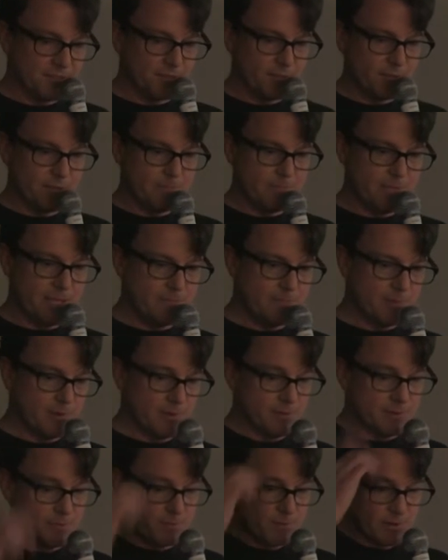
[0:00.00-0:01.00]
the white
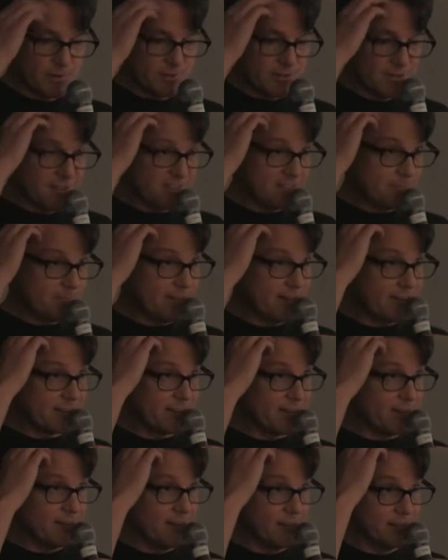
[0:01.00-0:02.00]
paper, the protocol
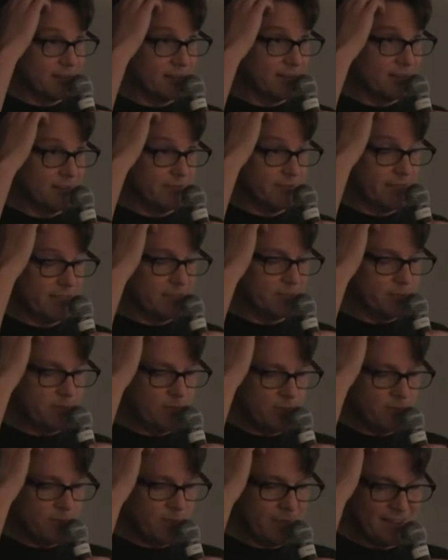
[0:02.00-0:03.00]
spec are all
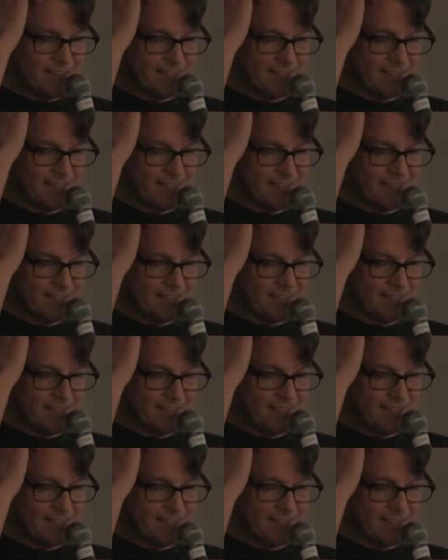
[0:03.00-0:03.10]
available,